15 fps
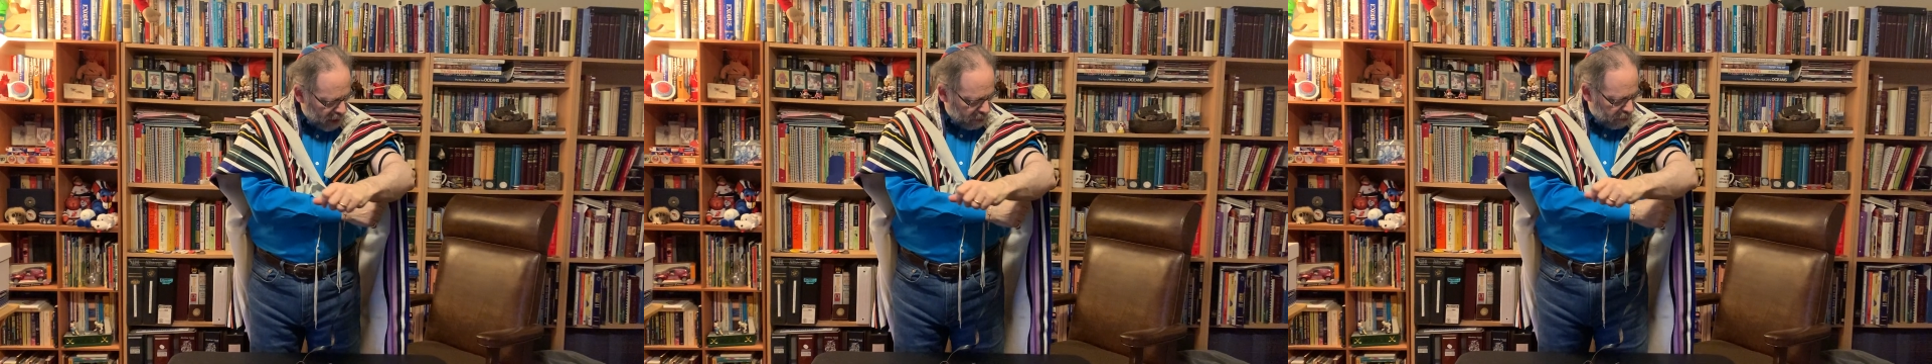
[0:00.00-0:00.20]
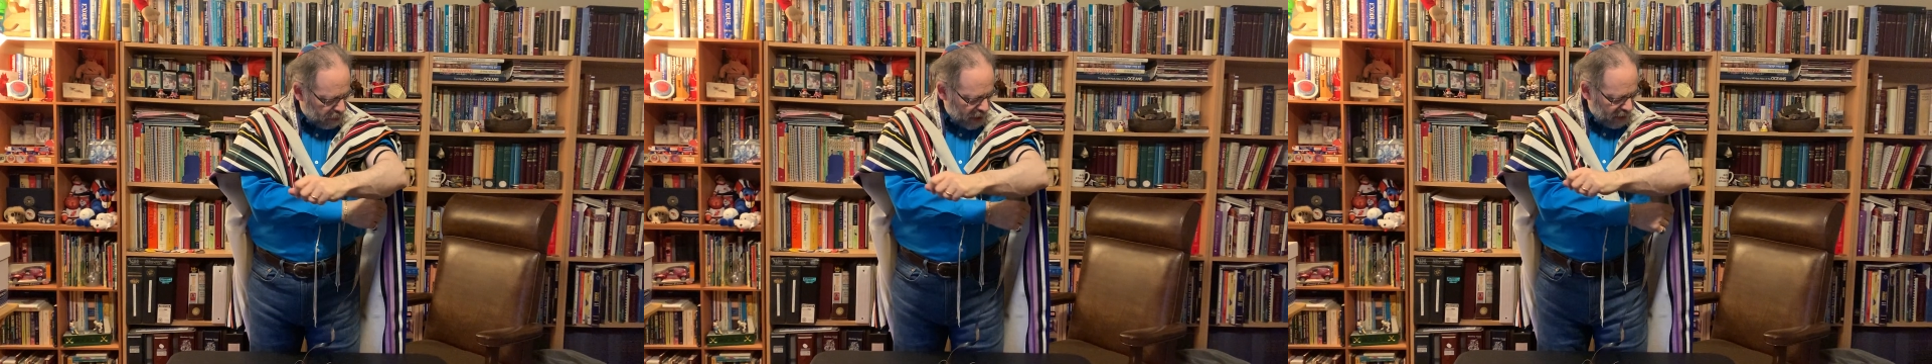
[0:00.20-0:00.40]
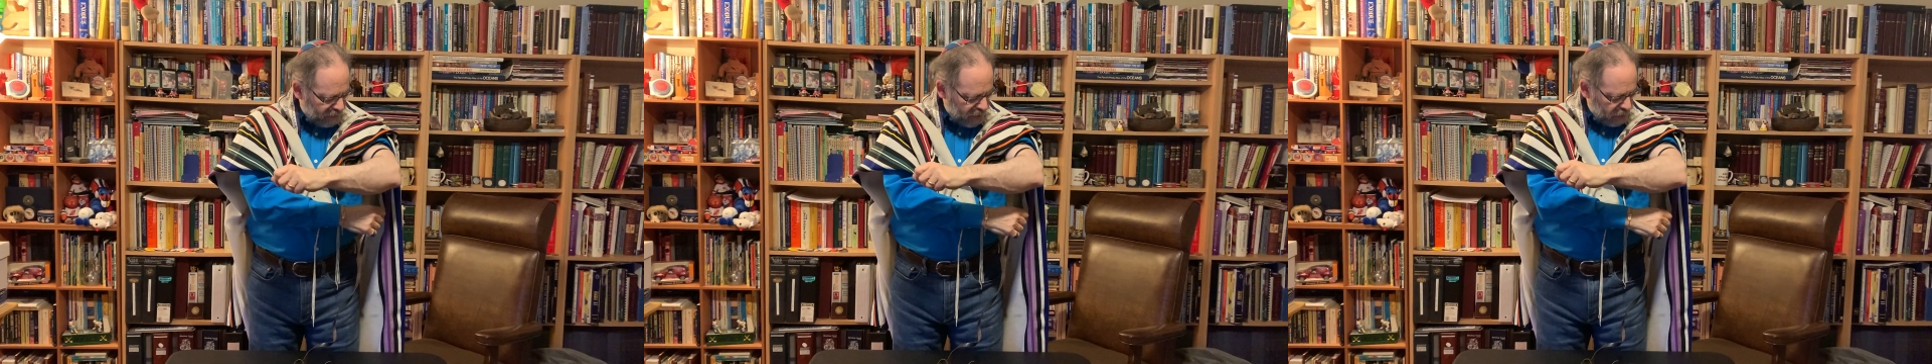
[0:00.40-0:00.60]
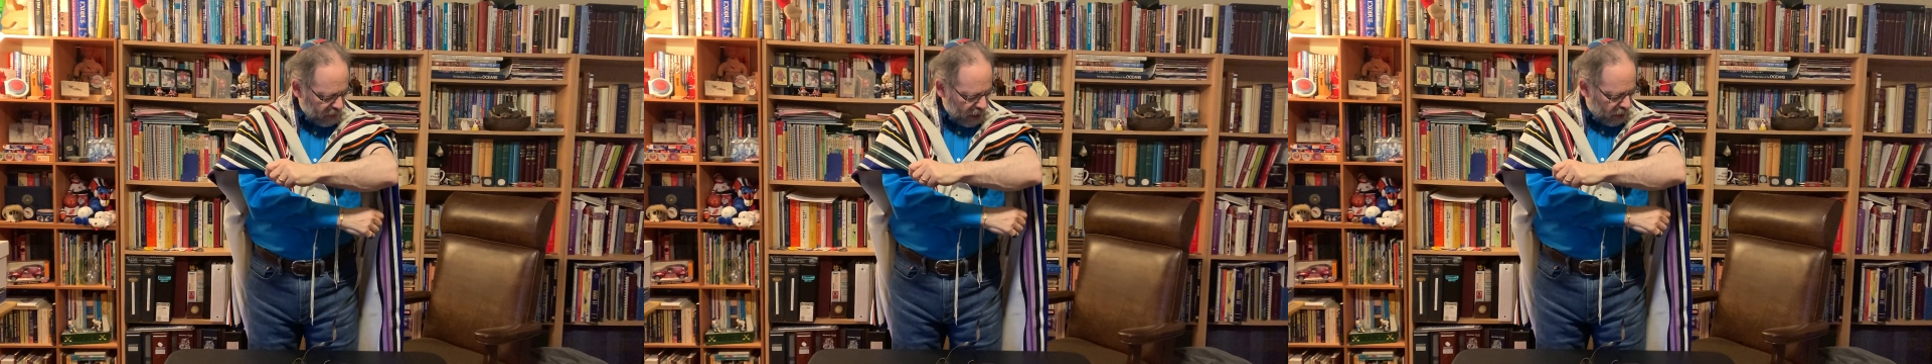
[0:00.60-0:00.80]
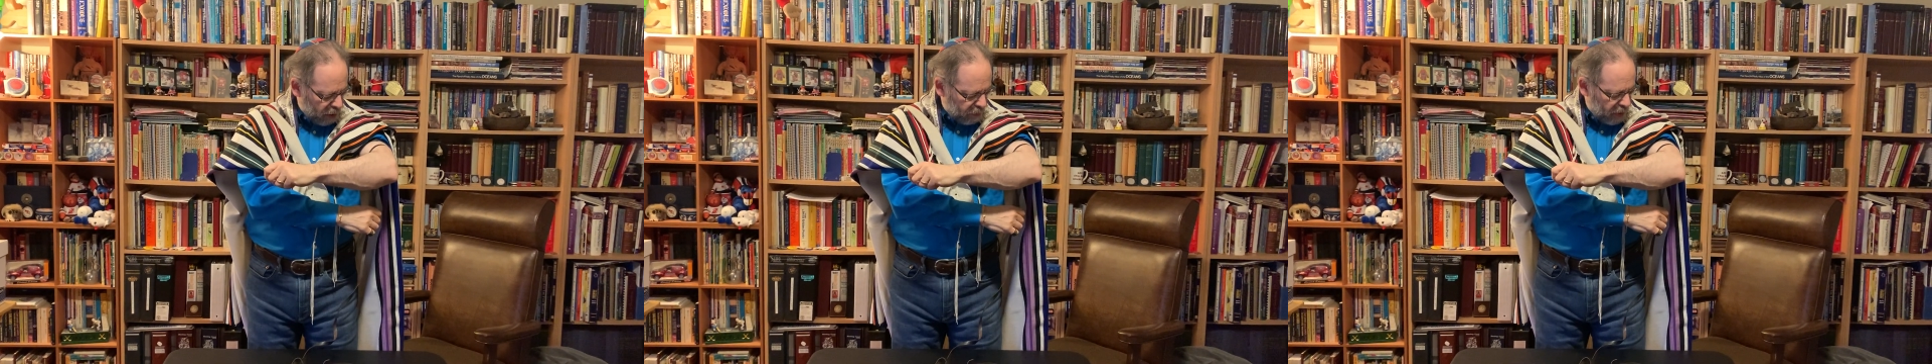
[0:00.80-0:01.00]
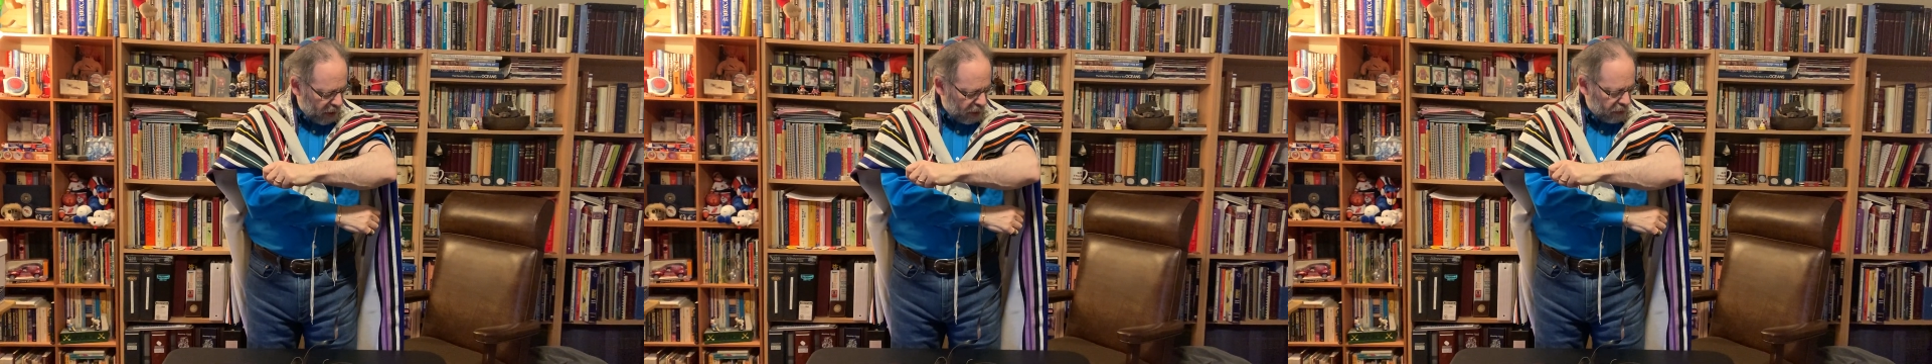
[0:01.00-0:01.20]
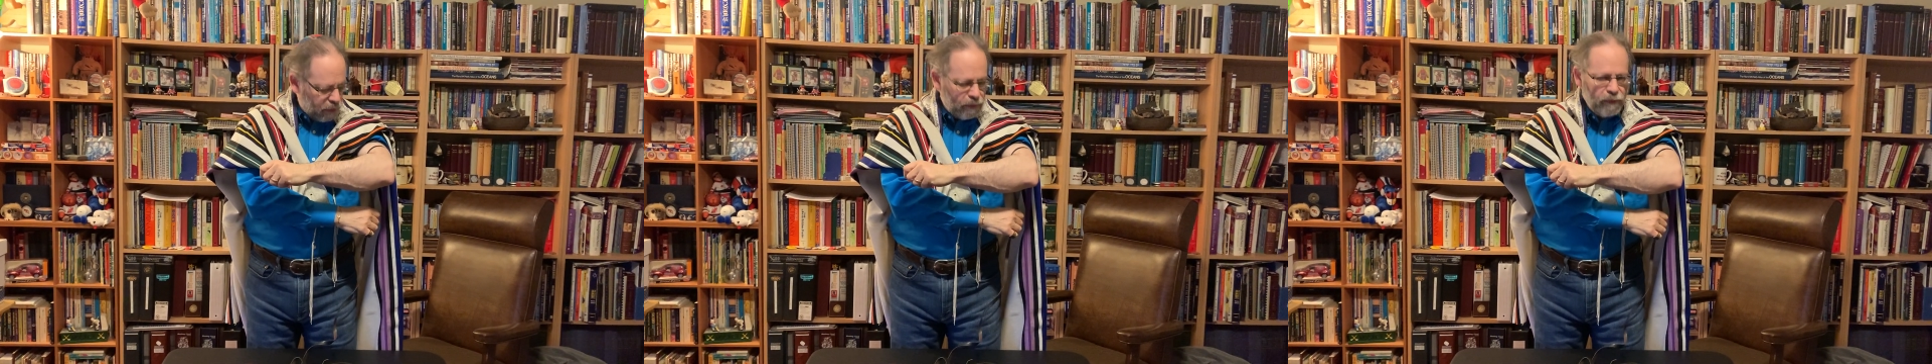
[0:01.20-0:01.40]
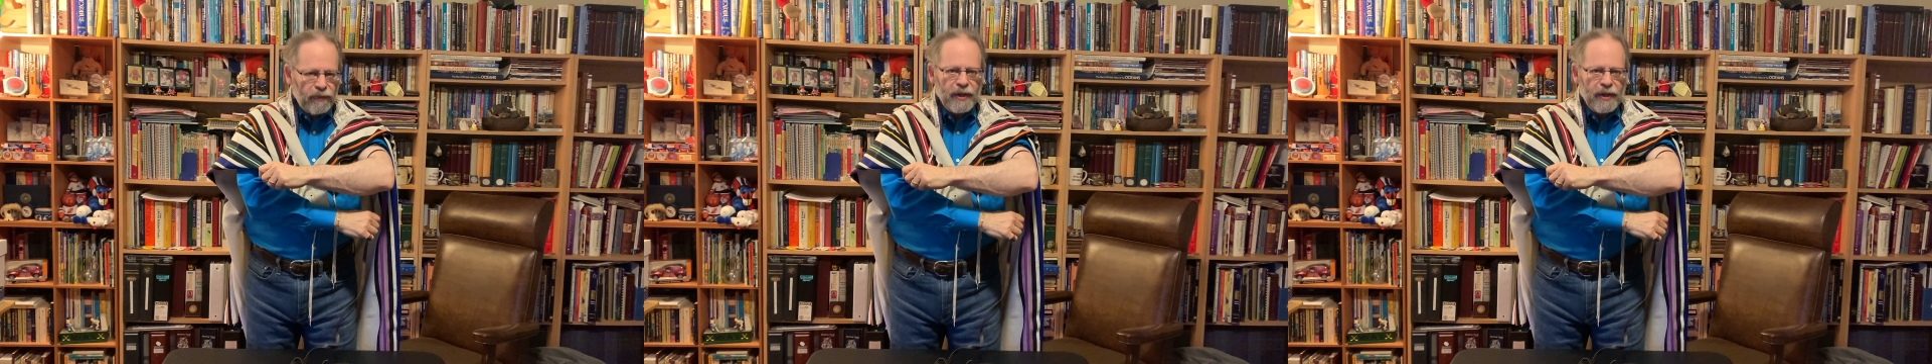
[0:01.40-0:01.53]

above your elbow.